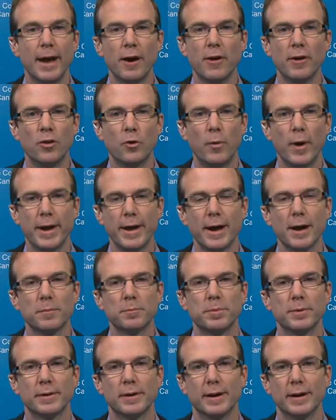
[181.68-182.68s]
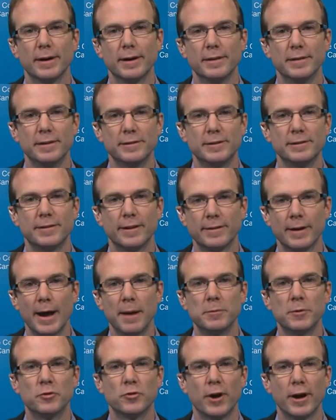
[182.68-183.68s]
now on the way up, this is the
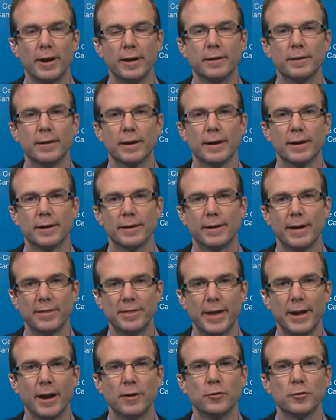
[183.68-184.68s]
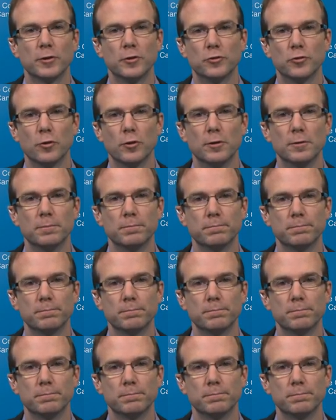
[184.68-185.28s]
time to try and get that under control.